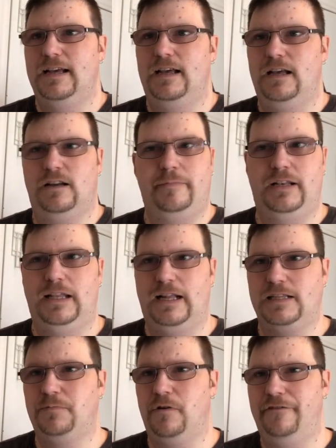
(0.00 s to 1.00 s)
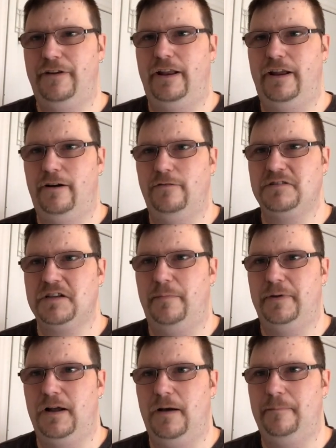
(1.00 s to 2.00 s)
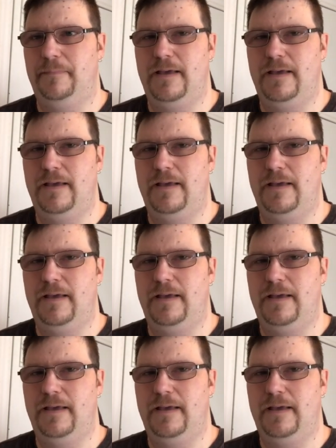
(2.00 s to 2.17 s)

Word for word: Uh, going to be lots more videos coming up.